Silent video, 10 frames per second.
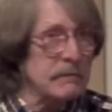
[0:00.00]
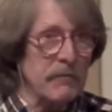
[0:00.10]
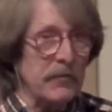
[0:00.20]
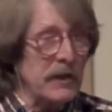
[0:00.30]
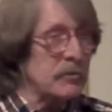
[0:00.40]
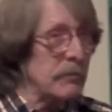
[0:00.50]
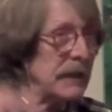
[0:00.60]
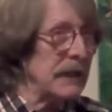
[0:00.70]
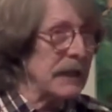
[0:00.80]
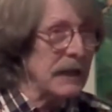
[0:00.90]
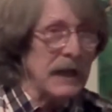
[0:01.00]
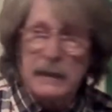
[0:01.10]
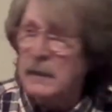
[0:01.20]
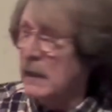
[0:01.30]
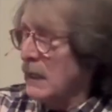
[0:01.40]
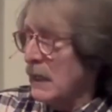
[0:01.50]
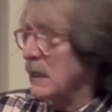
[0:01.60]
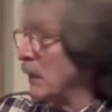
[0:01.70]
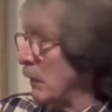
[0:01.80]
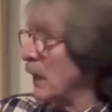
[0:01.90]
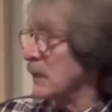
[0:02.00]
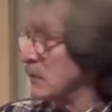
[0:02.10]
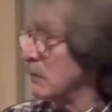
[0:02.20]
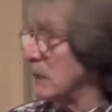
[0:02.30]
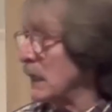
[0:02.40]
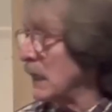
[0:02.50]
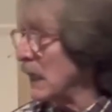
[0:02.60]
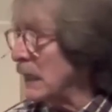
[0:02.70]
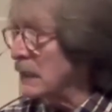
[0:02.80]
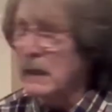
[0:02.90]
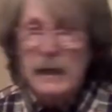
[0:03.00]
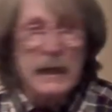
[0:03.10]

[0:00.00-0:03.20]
the French were reading it in Latin and the Americans were reading it in Latin,